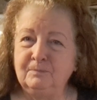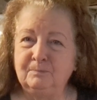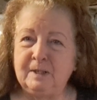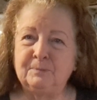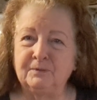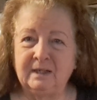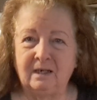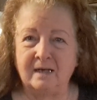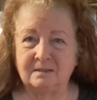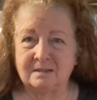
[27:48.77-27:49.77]
people that
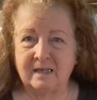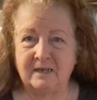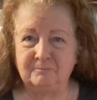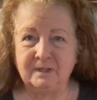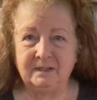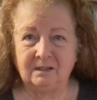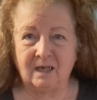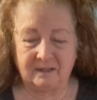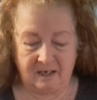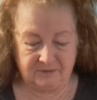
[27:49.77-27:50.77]
like to save money
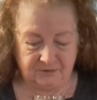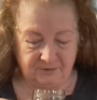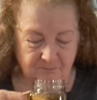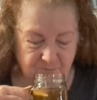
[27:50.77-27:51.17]
like I do.